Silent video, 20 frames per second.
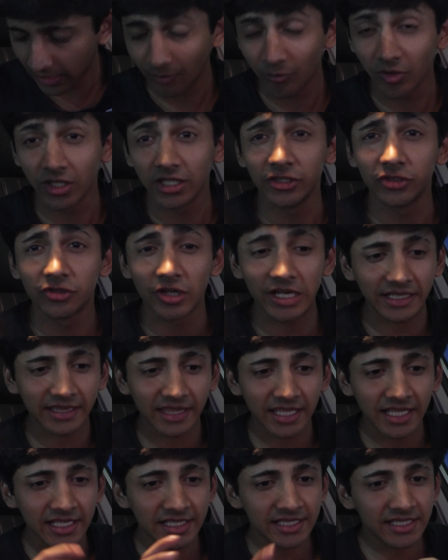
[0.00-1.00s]
I'm gonna drink
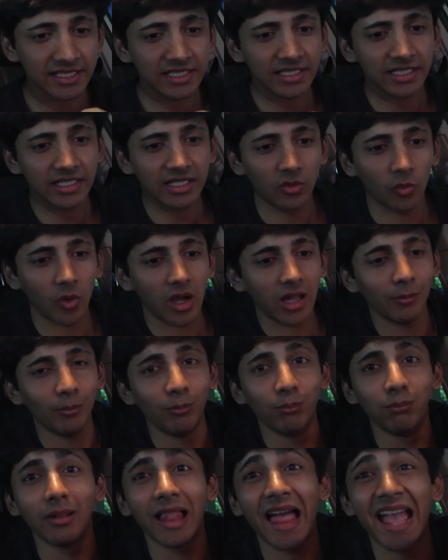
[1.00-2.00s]
this while
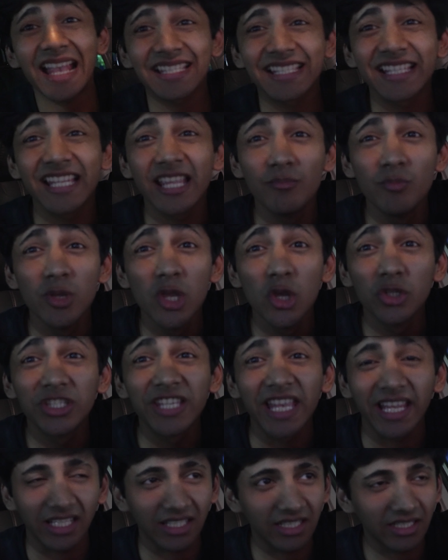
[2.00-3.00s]
blasting
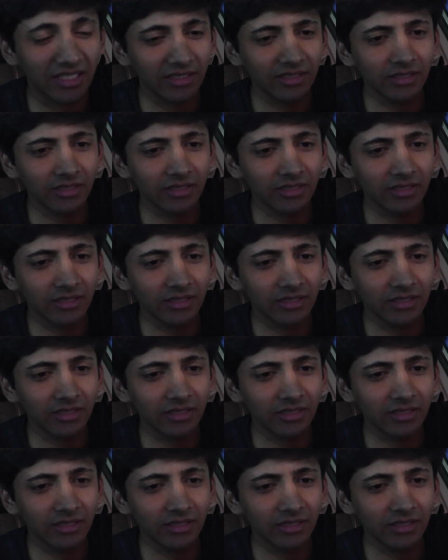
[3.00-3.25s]
music.